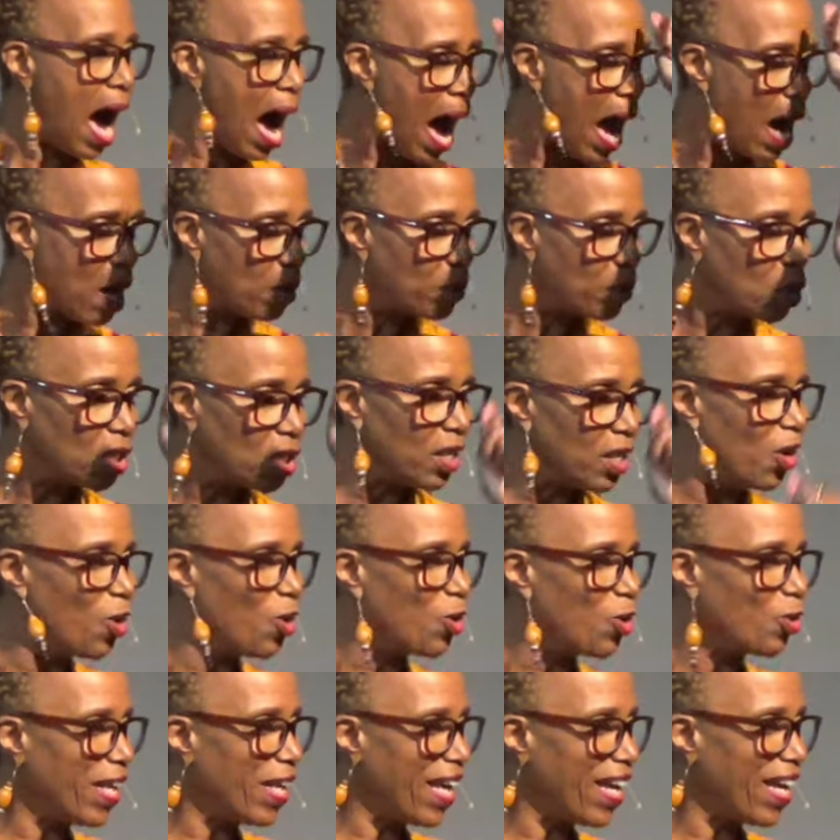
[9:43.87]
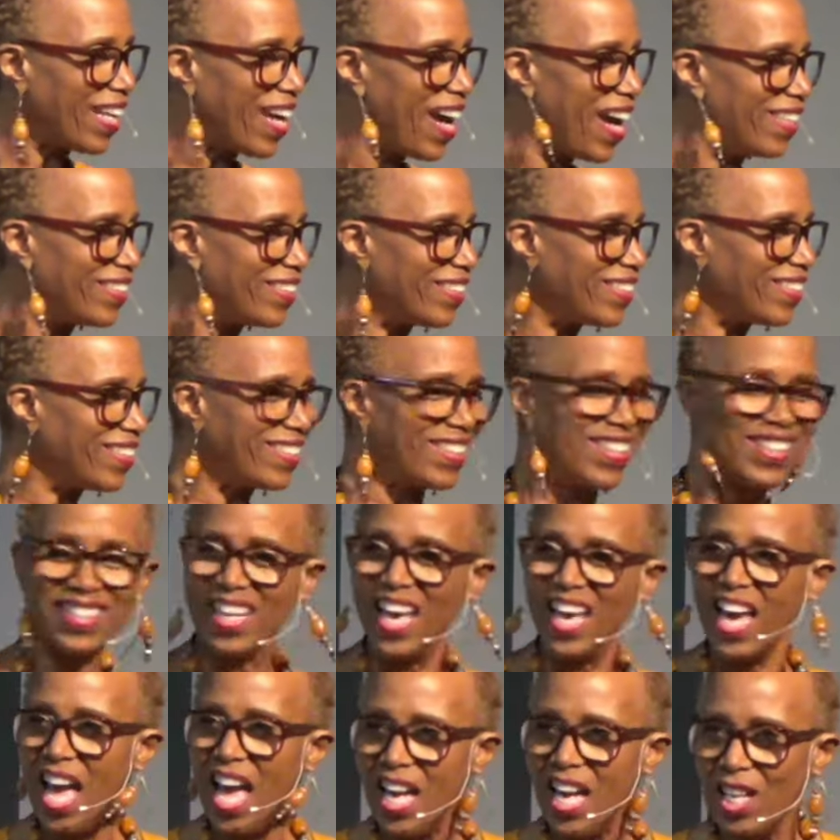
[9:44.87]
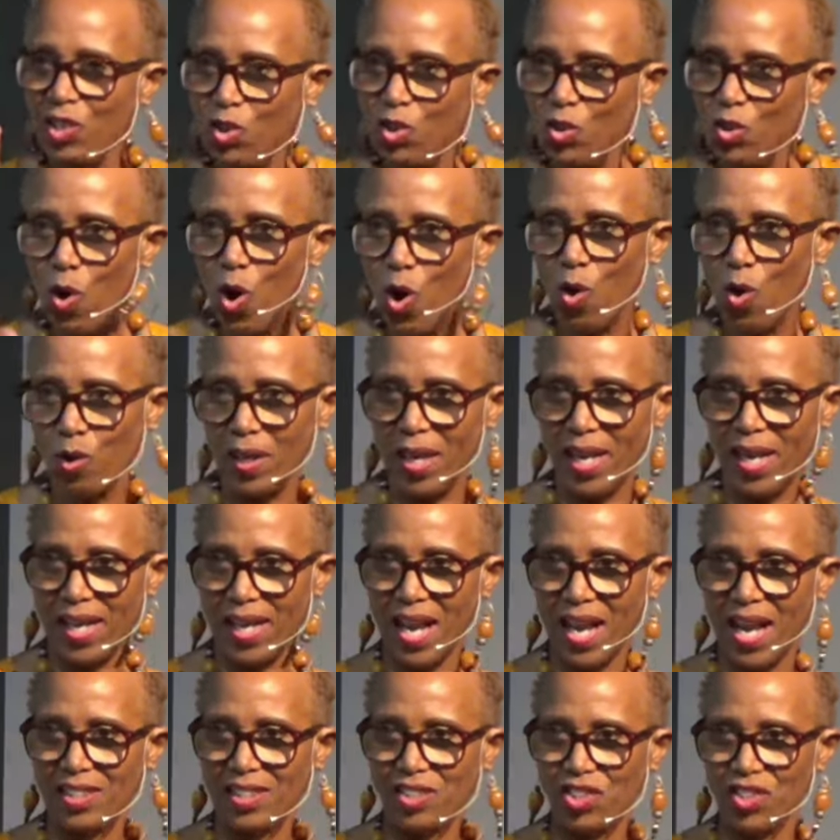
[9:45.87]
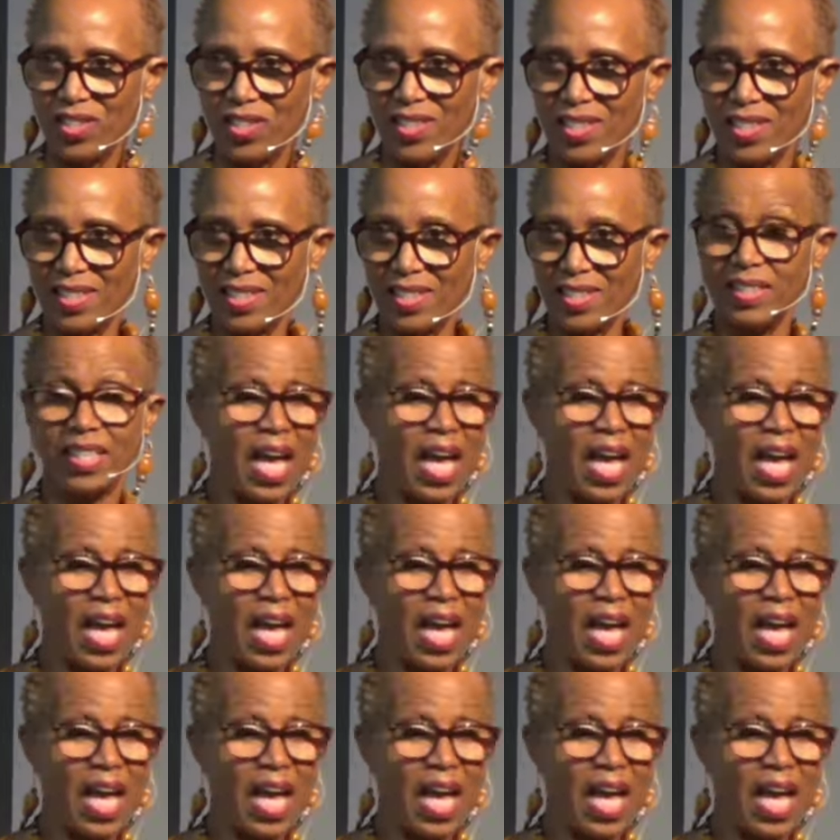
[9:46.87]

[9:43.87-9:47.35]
I'm going to hold that consciousness, and you hold that consciousness.